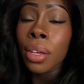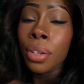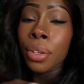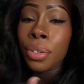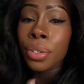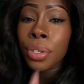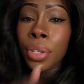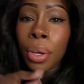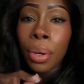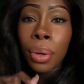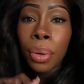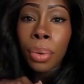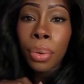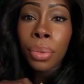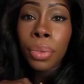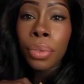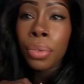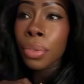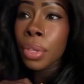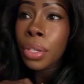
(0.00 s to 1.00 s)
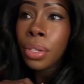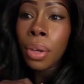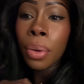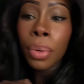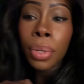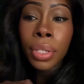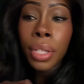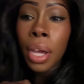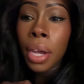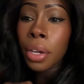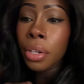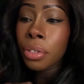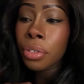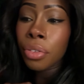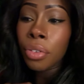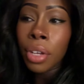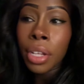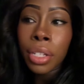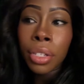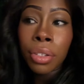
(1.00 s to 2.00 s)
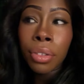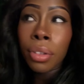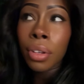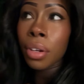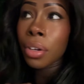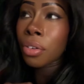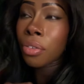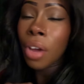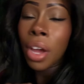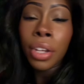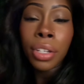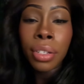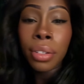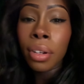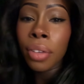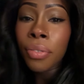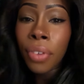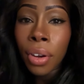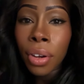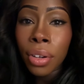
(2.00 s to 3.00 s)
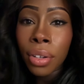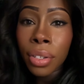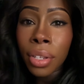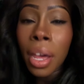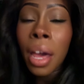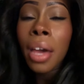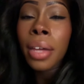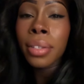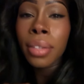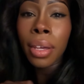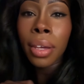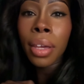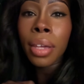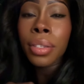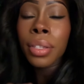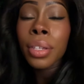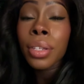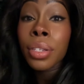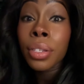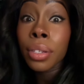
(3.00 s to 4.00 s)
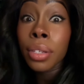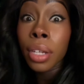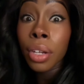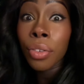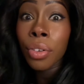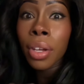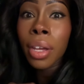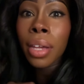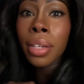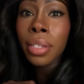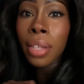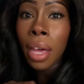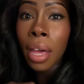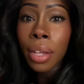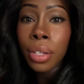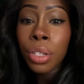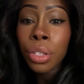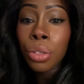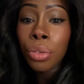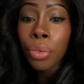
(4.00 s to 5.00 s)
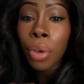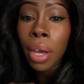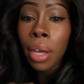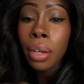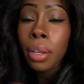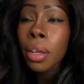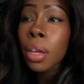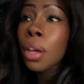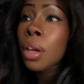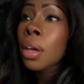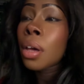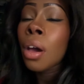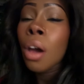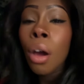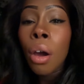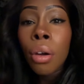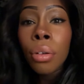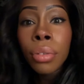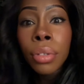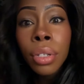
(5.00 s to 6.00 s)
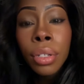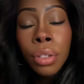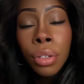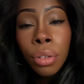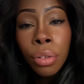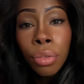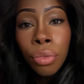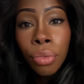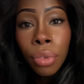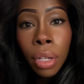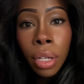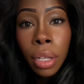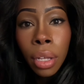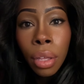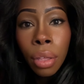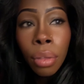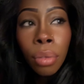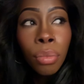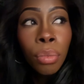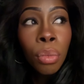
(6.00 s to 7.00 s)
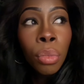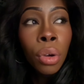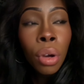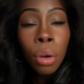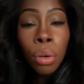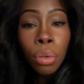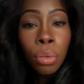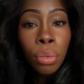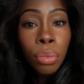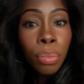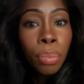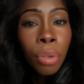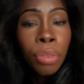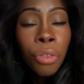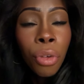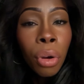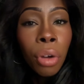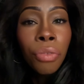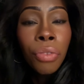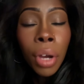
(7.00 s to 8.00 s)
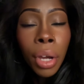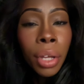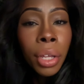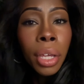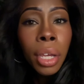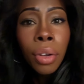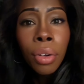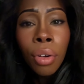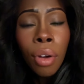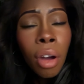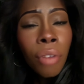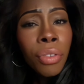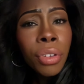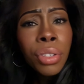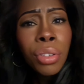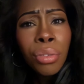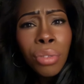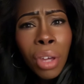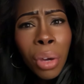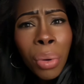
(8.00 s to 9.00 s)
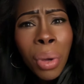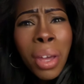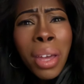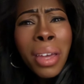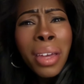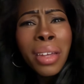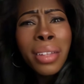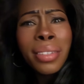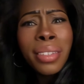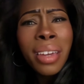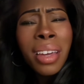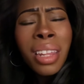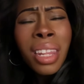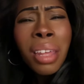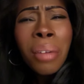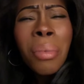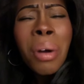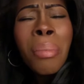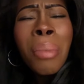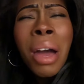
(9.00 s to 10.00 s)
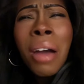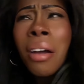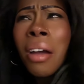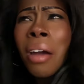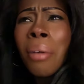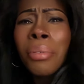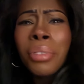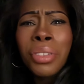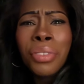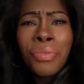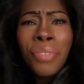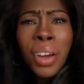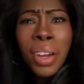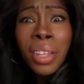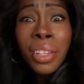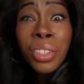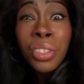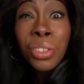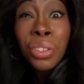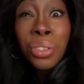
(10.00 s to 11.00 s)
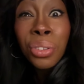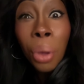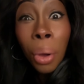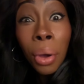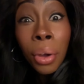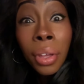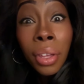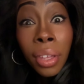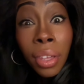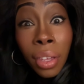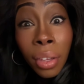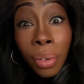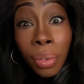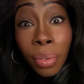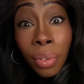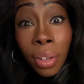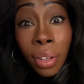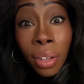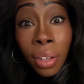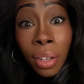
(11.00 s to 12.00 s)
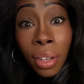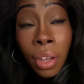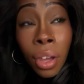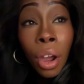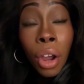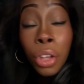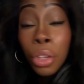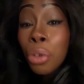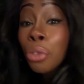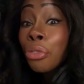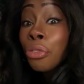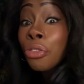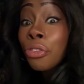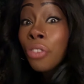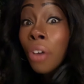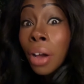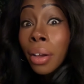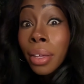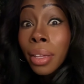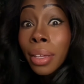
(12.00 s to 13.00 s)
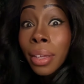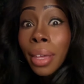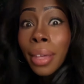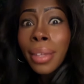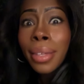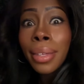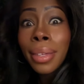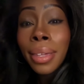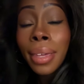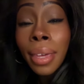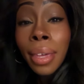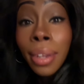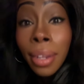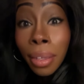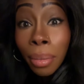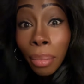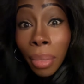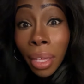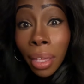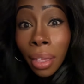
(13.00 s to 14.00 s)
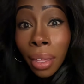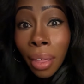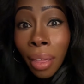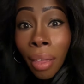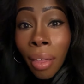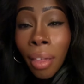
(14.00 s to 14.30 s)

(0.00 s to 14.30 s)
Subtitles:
So this whole entire transgression of hers, I take as a serious ass threat. Did you really go before a fucking hearing officer though and tell them I was fucking stalking you? Are you fucking kidding me?